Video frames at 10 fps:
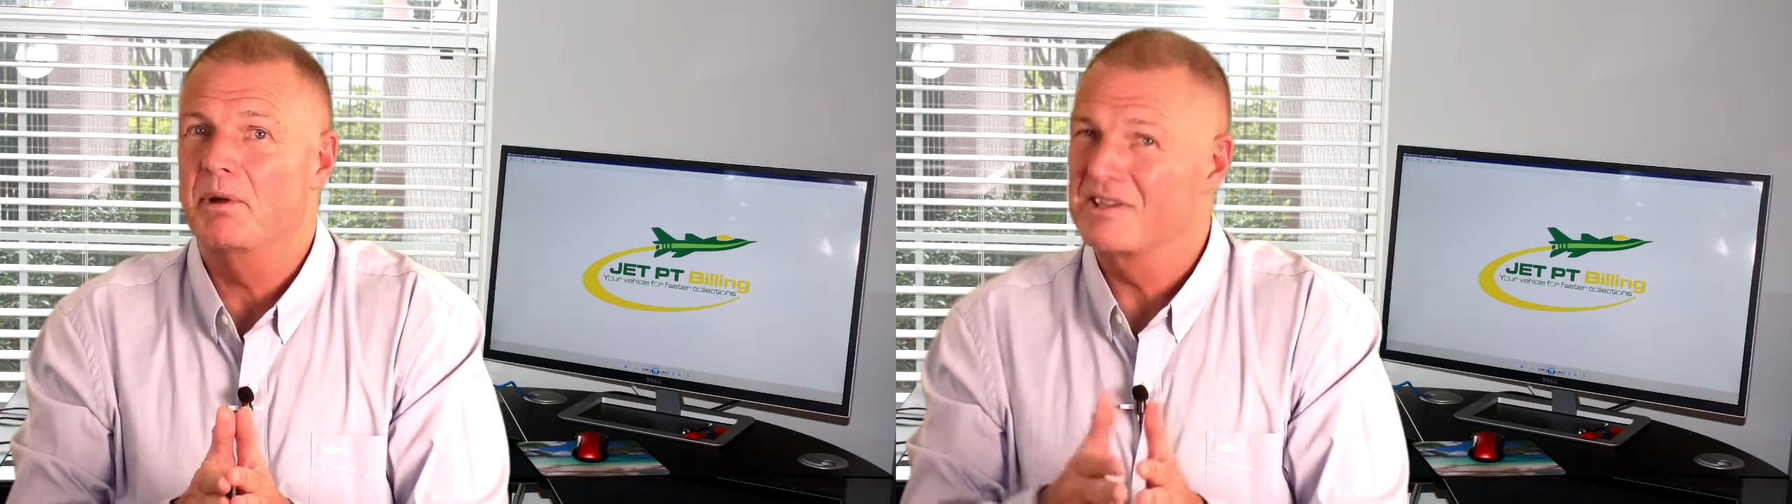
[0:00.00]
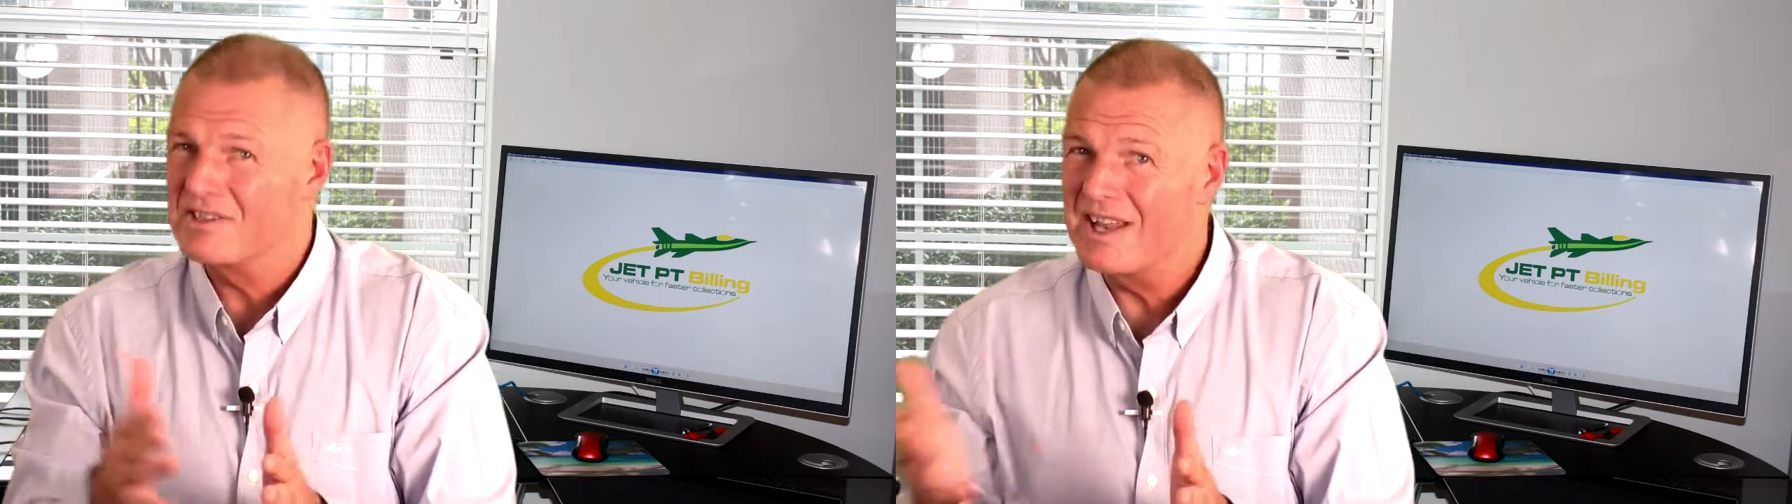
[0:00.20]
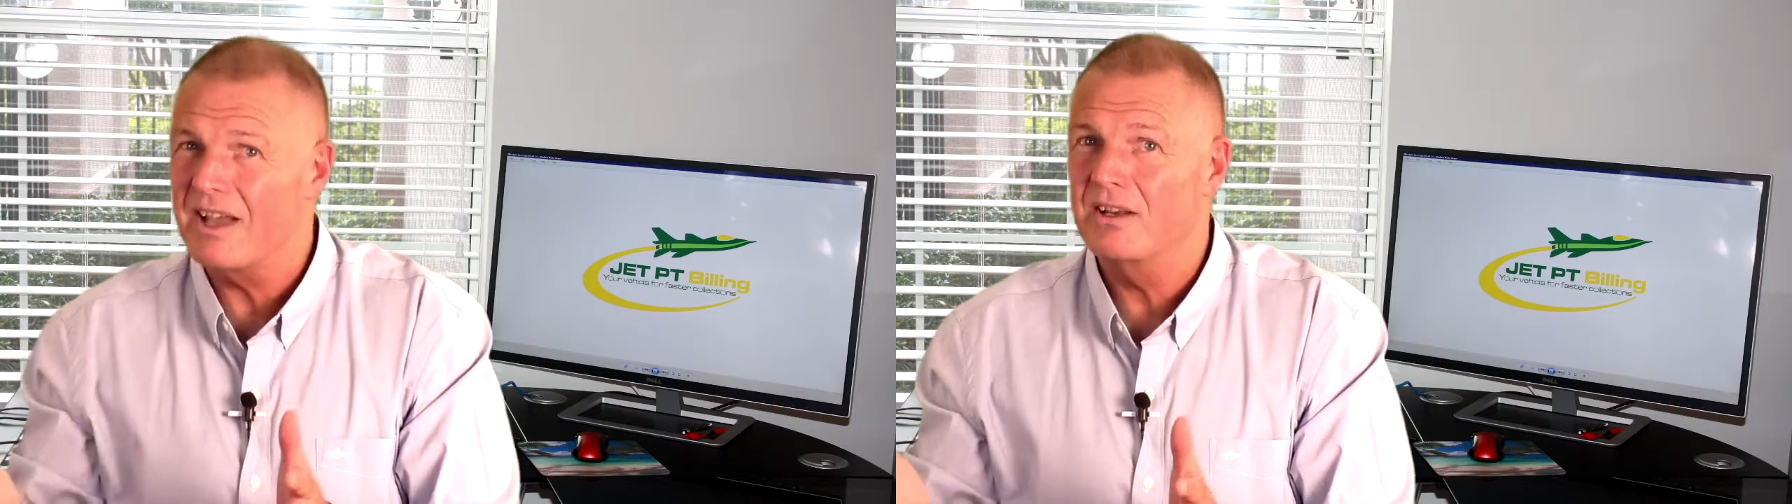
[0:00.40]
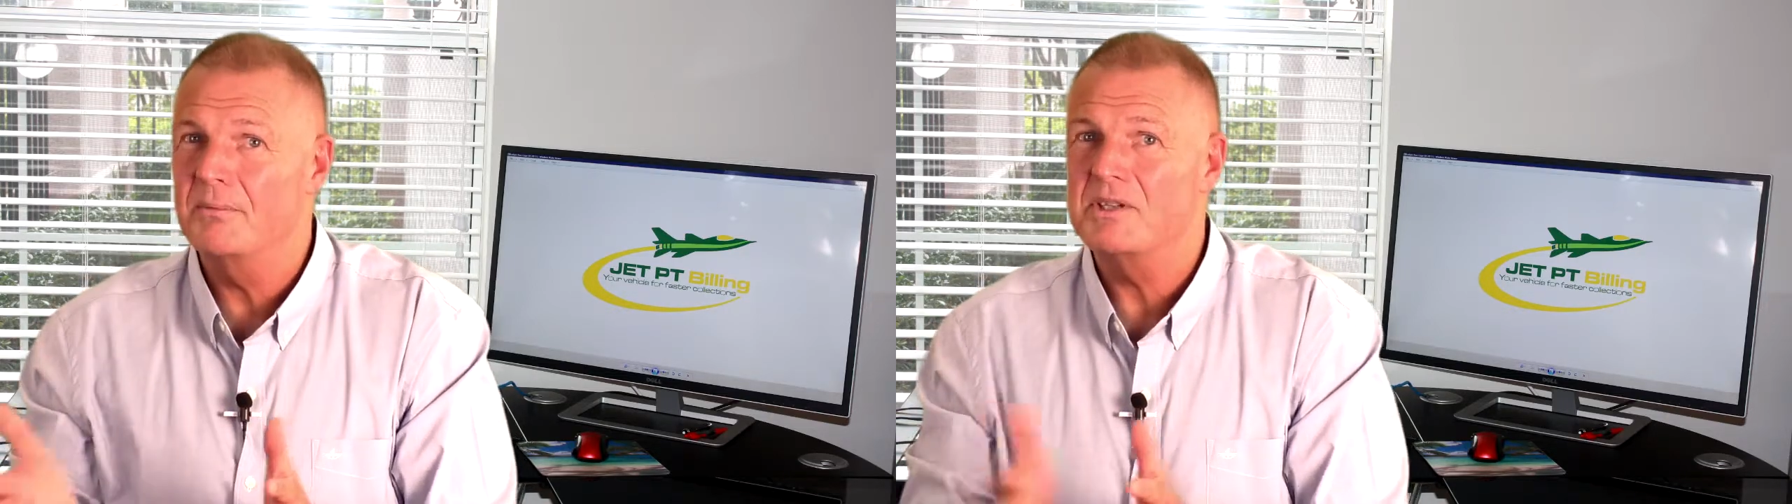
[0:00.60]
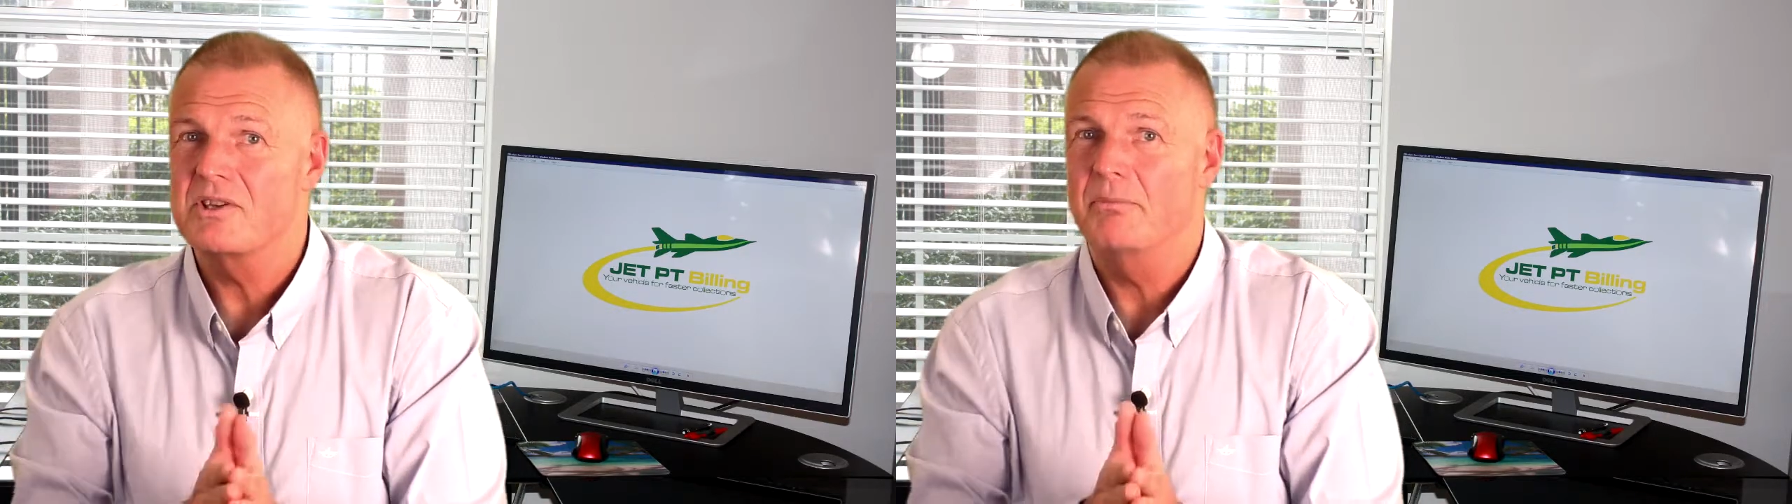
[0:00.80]
but it's not going
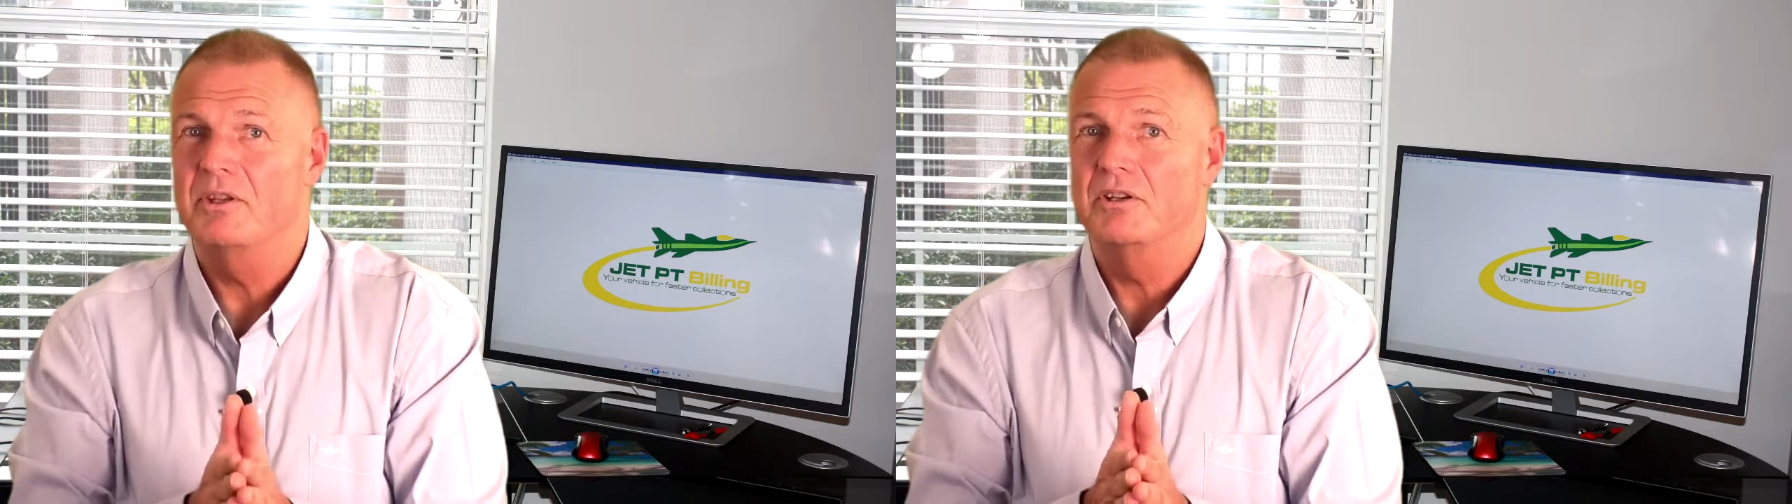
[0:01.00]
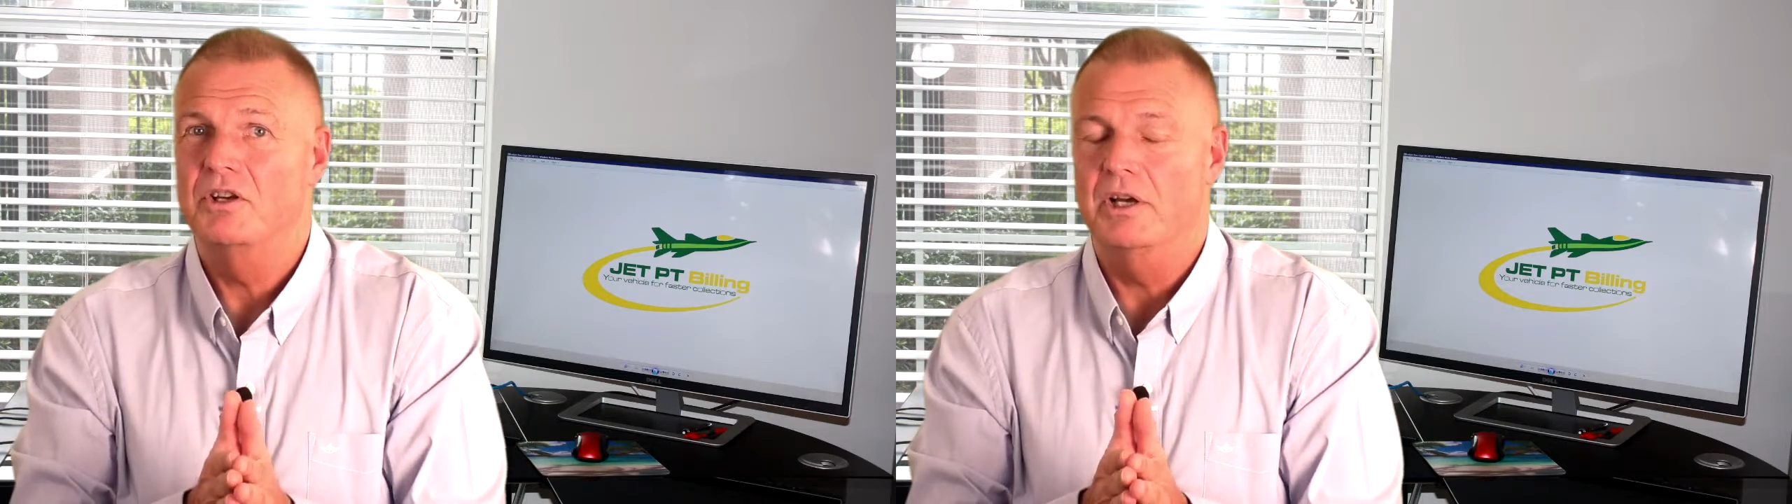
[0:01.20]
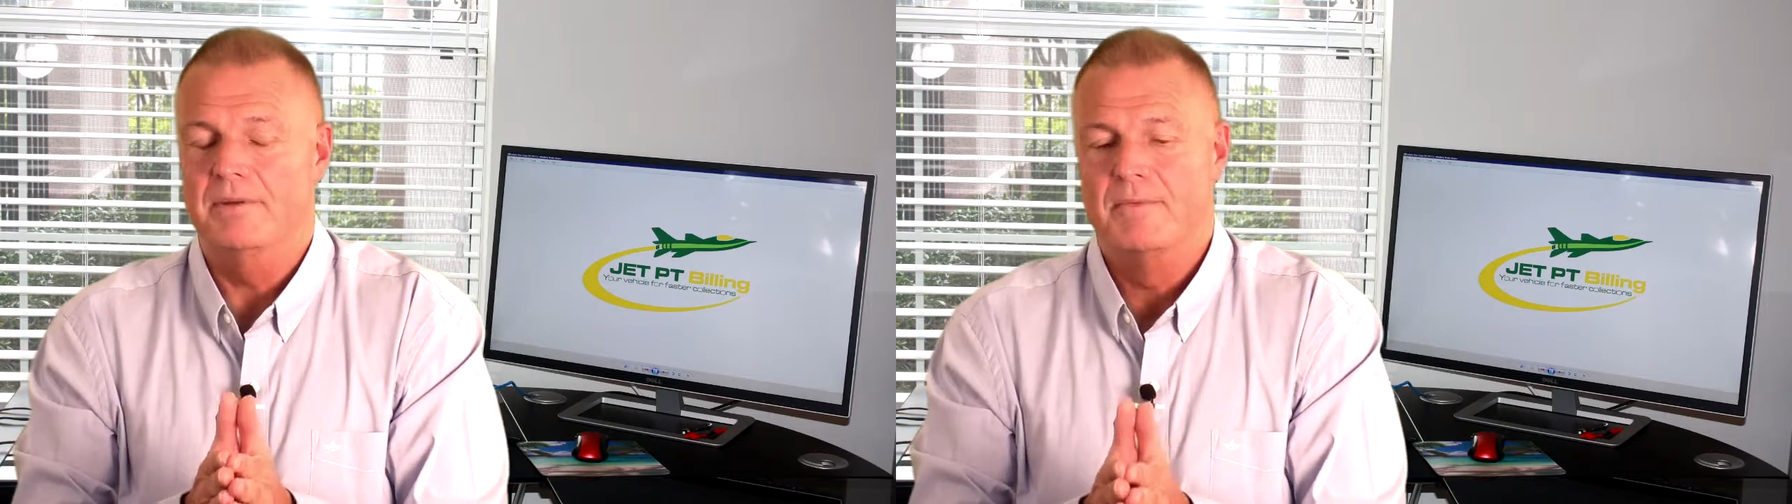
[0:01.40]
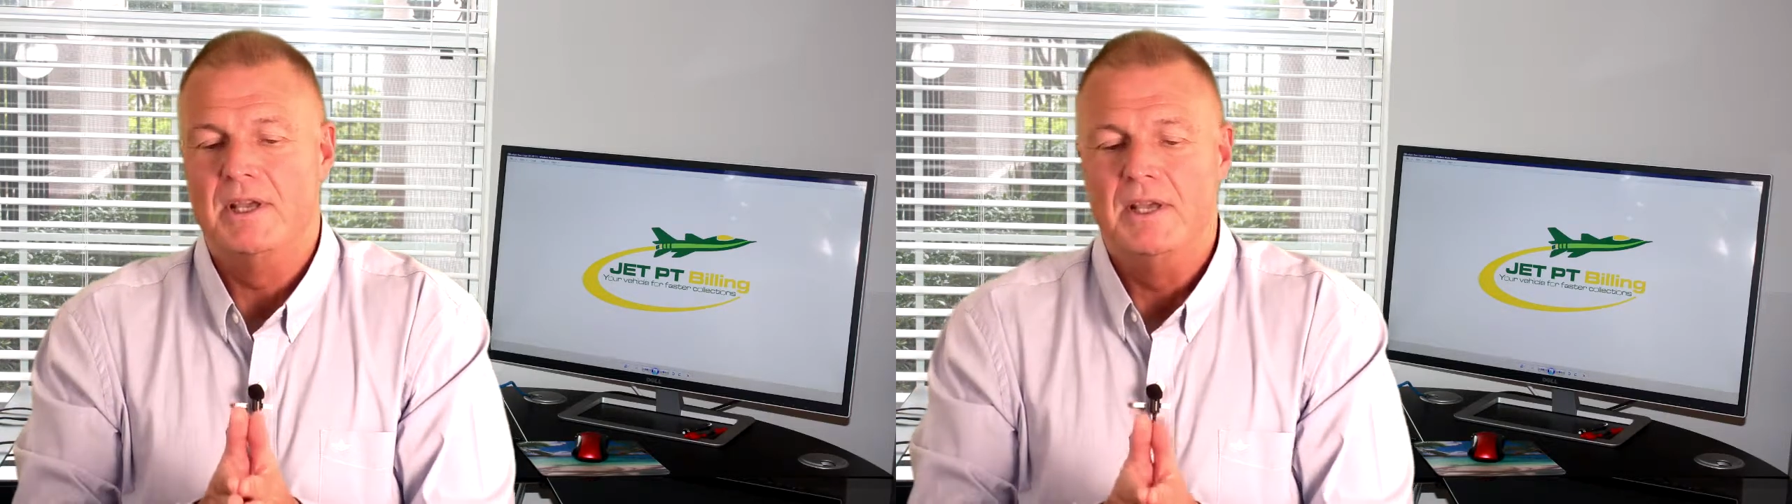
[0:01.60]
to be something good.